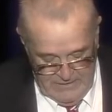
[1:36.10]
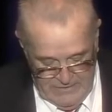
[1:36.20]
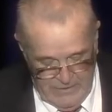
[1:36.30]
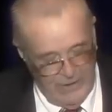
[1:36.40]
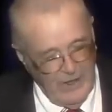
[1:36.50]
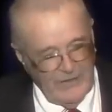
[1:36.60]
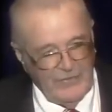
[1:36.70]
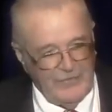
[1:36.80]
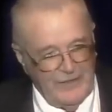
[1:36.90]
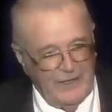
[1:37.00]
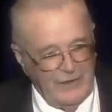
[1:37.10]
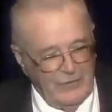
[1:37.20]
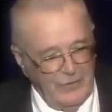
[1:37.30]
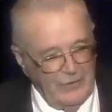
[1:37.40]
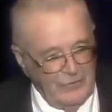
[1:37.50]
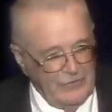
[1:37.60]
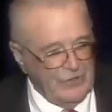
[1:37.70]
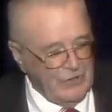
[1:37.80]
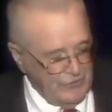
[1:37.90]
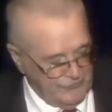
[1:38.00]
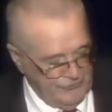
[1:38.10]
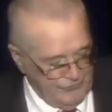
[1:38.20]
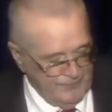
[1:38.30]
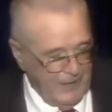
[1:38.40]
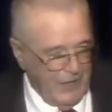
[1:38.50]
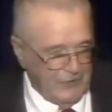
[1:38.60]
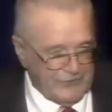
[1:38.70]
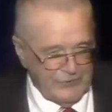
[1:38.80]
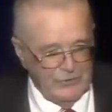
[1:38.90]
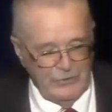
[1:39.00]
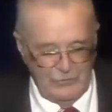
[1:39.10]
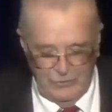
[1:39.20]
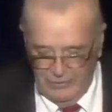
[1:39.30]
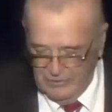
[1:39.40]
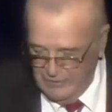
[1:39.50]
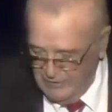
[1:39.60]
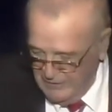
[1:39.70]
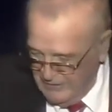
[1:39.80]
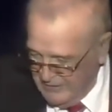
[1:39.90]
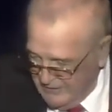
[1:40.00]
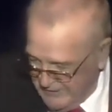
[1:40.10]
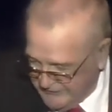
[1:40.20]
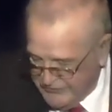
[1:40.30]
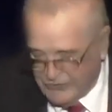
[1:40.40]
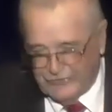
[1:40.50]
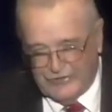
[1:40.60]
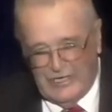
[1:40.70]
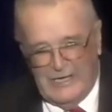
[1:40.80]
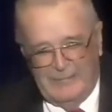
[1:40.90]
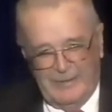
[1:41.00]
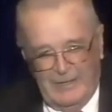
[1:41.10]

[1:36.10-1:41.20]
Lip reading: the other thing, when you coach at a small school, I took a job.